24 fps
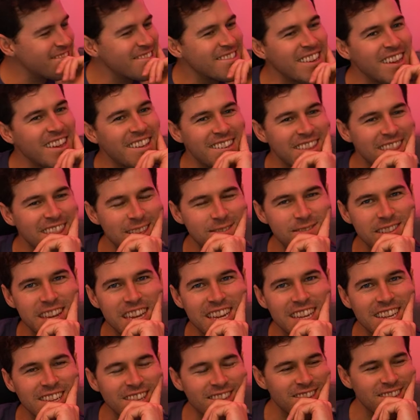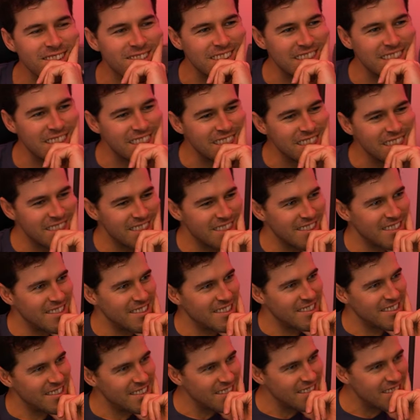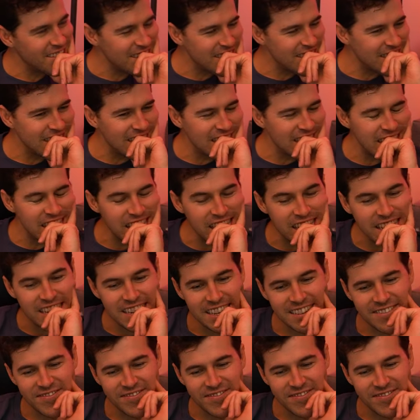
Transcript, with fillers: something that begins with D.